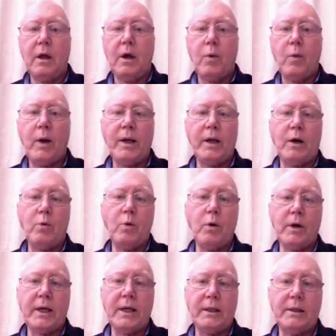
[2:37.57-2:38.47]
When not
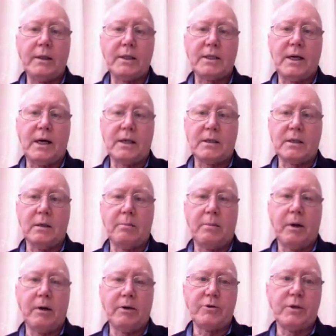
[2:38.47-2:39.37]
working in the science
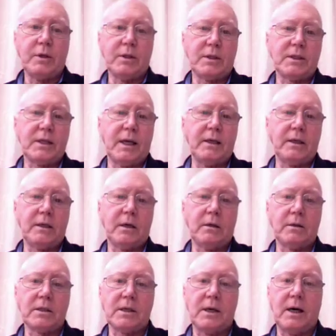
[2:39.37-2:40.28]
laboratory and staying at
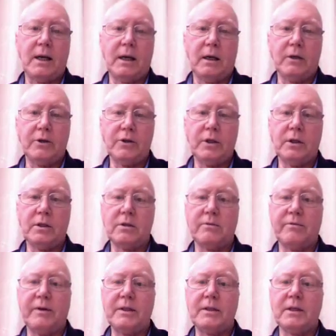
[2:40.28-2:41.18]
on-site lodgings,
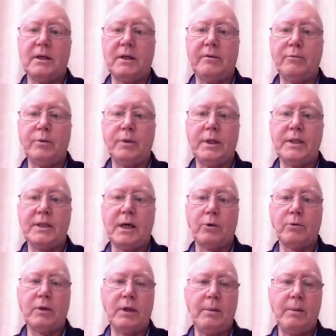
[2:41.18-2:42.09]
Victor lived with his
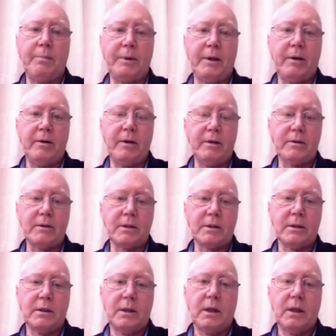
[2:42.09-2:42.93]
elderly parents